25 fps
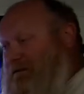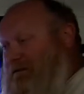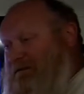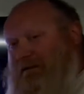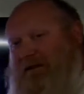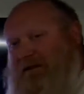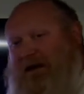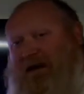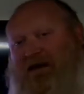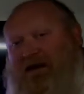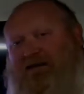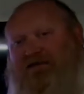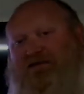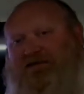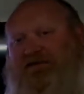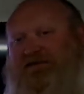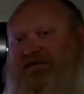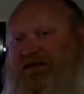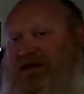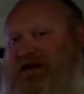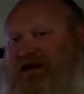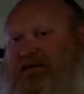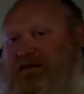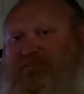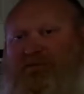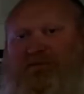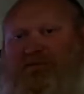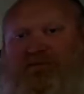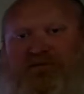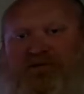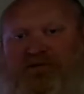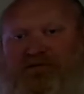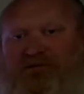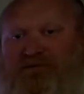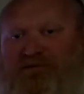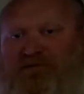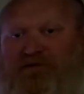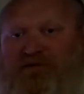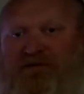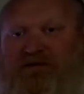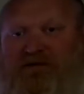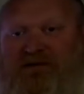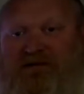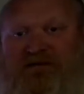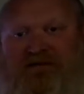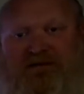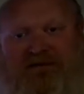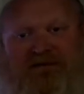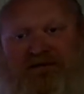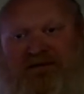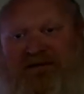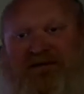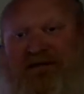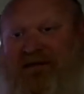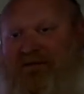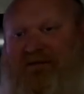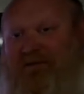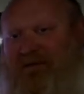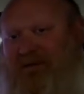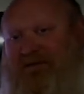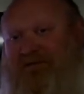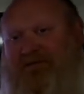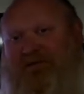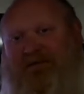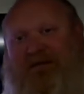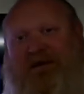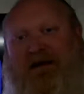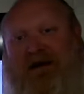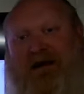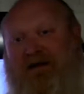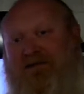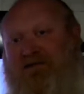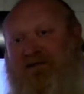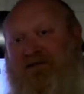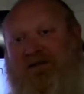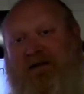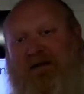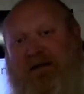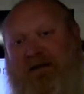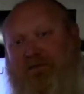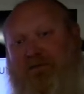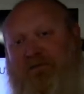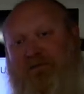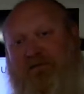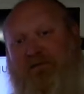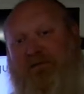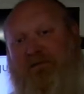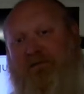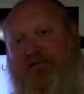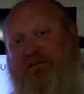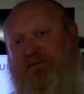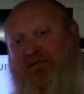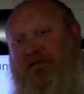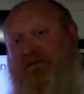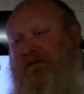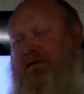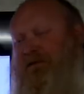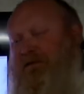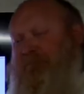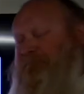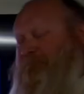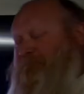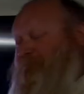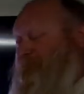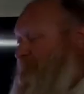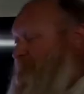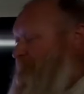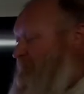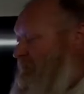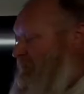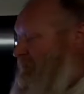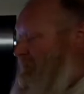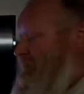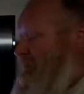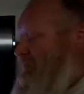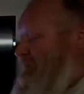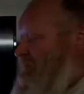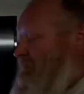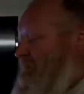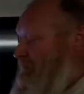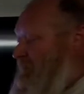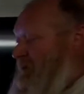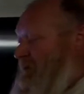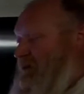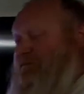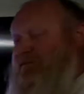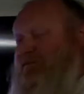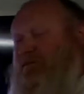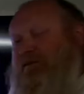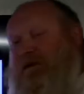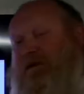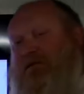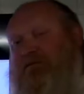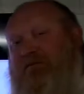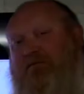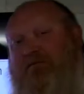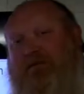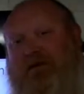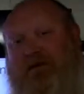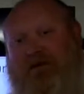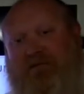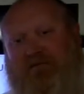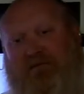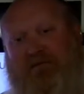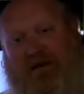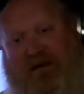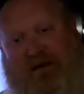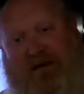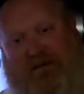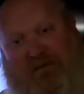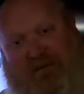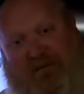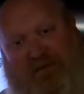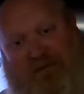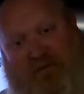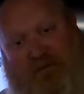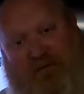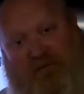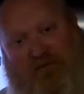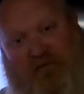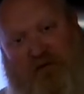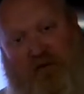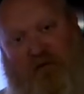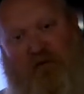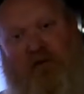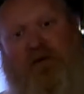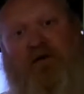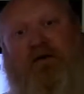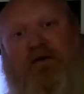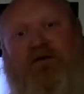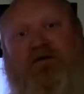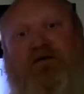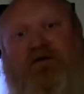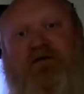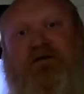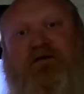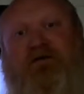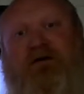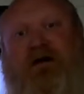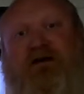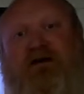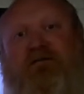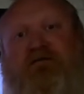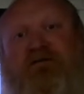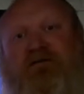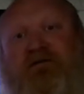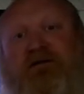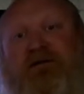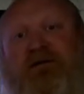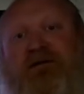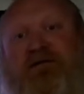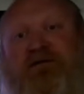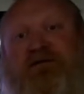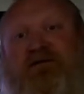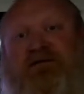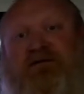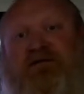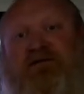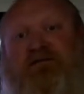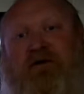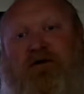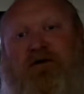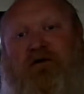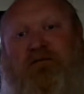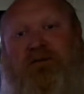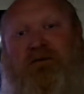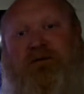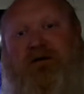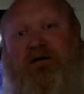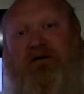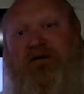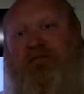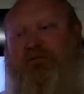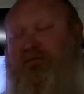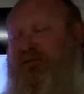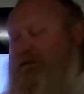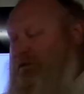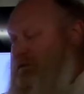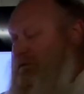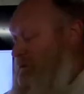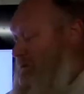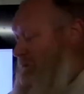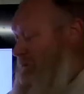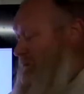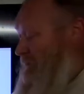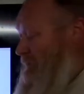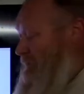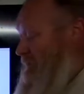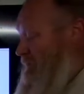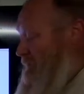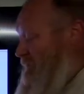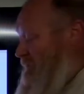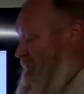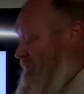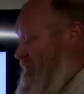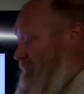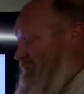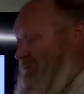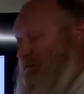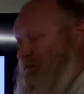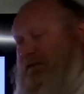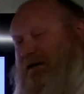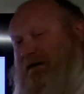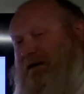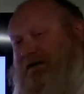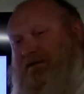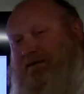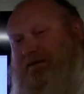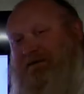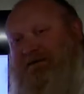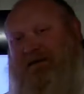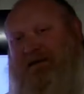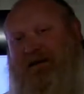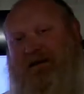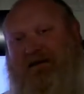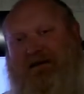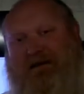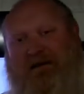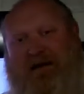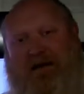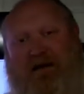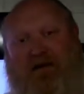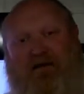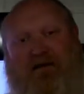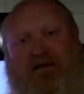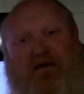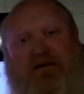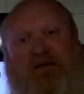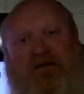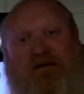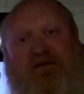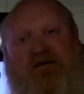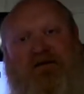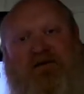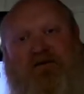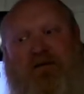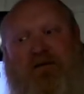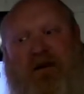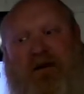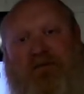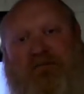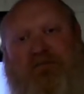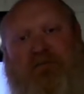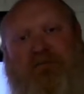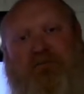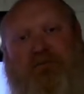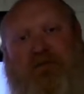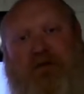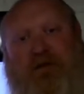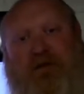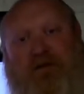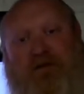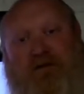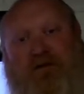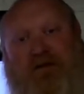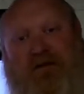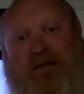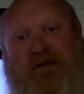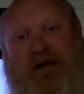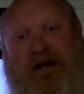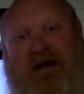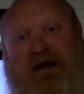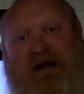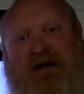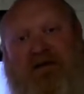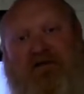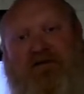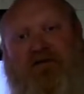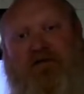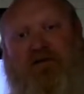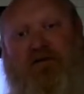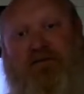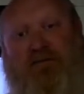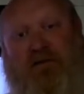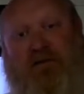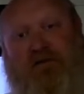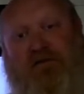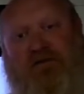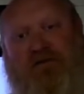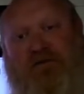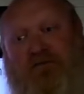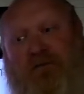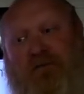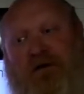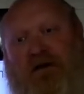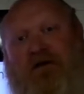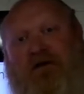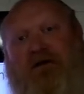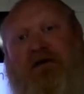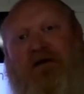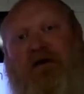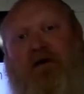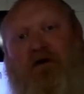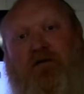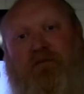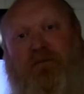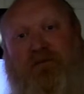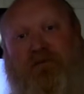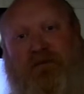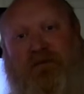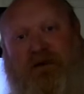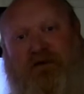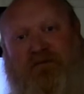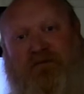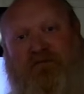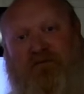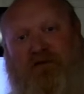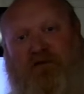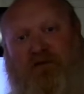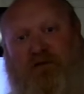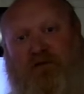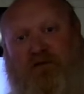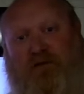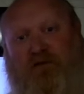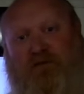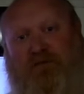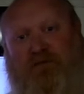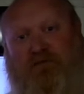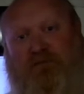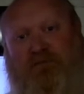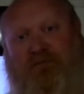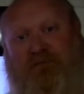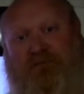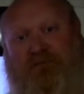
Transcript: Latch, snap, or zip shut. The container has to latch, snap, or zip shut. Now, if you have a vehicle that has a little drawer under the driver's seat that you open up, that does not count unless you have to pull a latch or push a button to open that drawer.